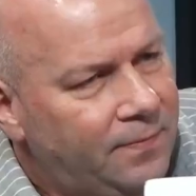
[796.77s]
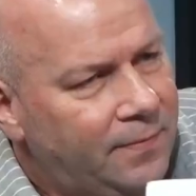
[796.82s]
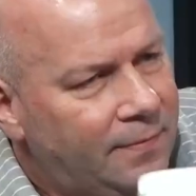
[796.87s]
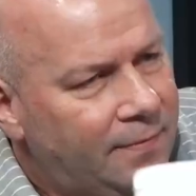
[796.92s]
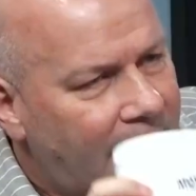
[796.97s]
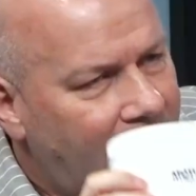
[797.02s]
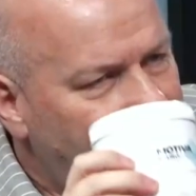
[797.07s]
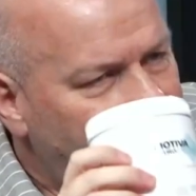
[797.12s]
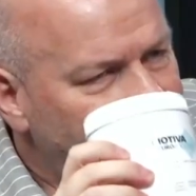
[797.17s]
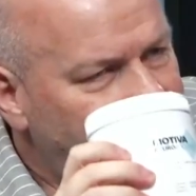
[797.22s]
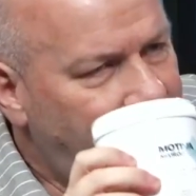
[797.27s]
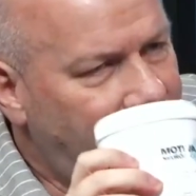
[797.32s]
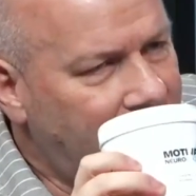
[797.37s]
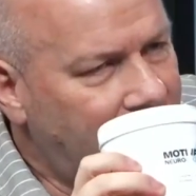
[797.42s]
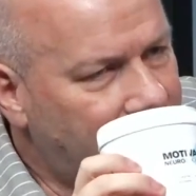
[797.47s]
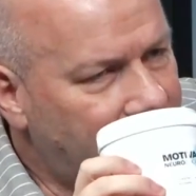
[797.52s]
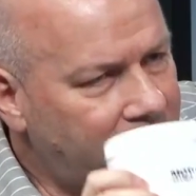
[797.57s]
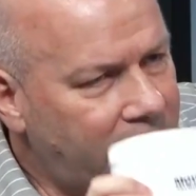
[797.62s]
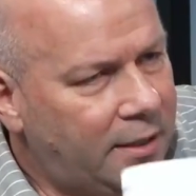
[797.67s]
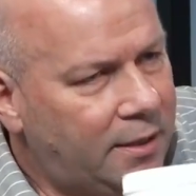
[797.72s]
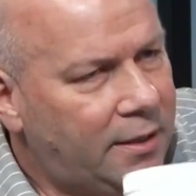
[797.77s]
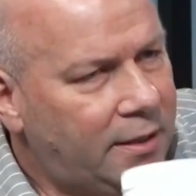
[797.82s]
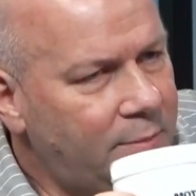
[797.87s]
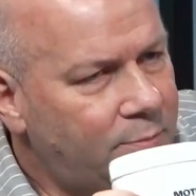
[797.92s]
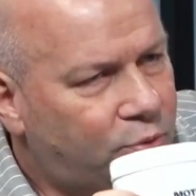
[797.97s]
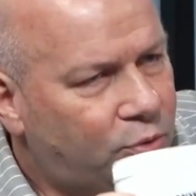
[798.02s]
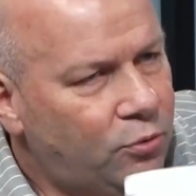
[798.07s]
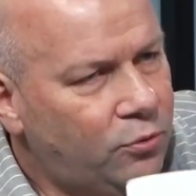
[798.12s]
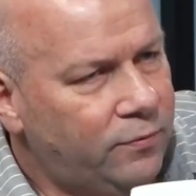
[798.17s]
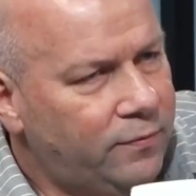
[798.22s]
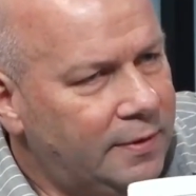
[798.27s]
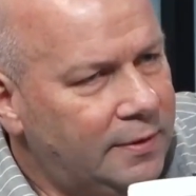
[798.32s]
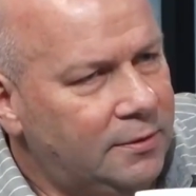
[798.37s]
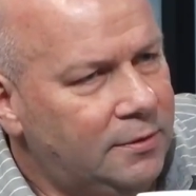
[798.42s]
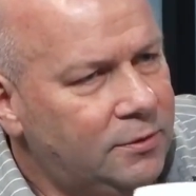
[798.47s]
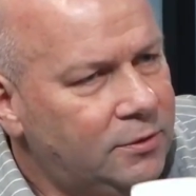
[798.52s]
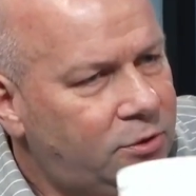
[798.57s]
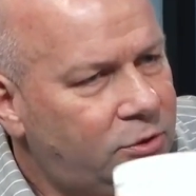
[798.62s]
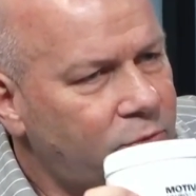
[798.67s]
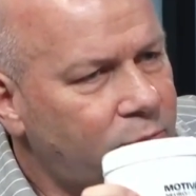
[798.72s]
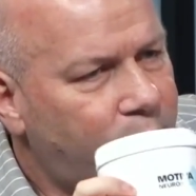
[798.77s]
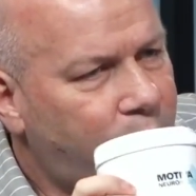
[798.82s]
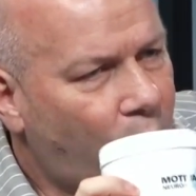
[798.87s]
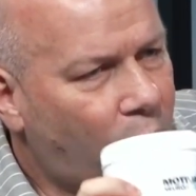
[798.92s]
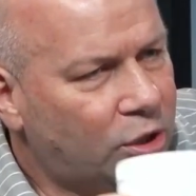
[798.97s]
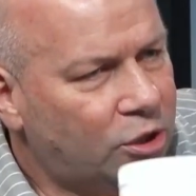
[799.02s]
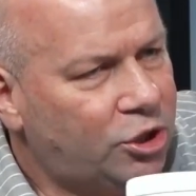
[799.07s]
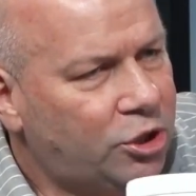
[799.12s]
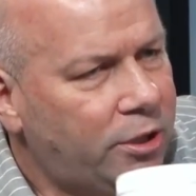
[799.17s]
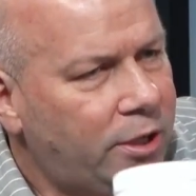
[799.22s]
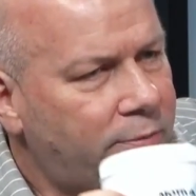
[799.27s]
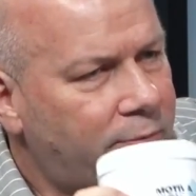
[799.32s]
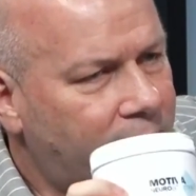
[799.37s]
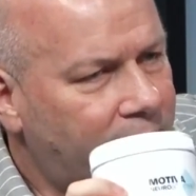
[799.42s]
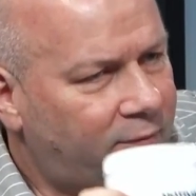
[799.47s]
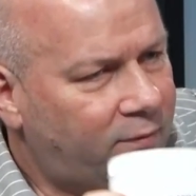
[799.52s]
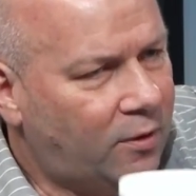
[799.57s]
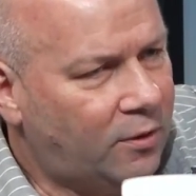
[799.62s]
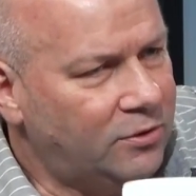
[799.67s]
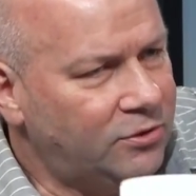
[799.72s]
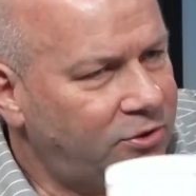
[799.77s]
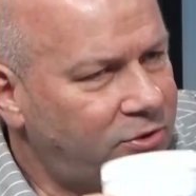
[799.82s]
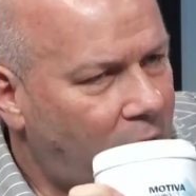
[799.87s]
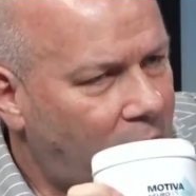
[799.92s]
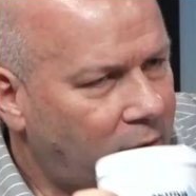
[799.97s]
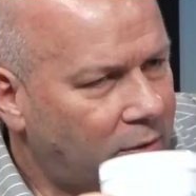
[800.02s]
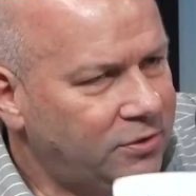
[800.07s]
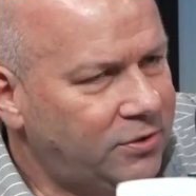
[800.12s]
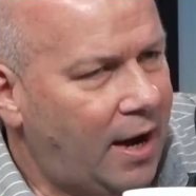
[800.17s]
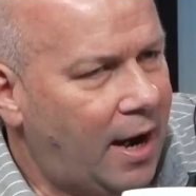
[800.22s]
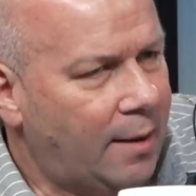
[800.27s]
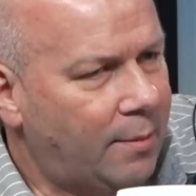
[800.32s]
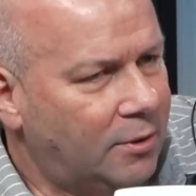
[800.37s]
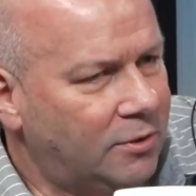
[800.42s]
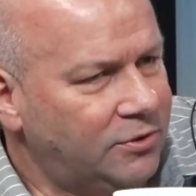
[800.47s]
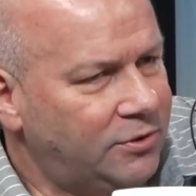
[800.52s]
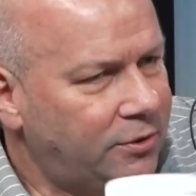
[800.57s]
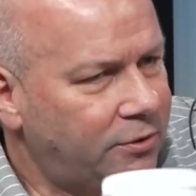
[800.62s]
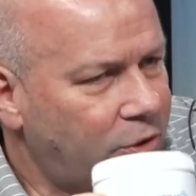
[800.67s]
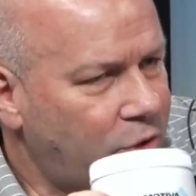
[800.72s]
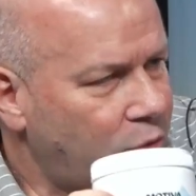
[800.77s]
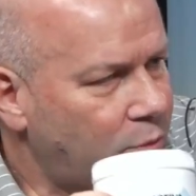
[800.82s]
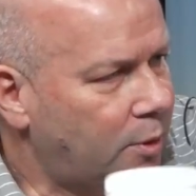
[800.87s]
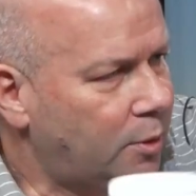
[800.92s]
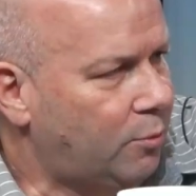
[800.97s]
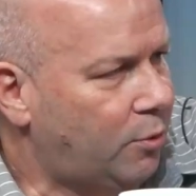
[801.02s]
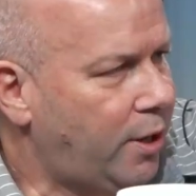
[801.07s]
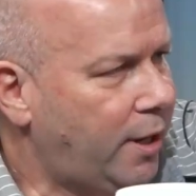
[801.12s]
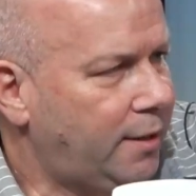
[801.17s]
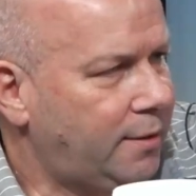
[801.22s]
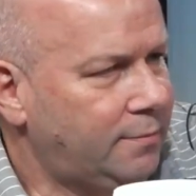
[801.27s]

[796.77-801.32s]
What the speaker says: that has been clinically proven to partially reverse Alzheimer's in the human brain.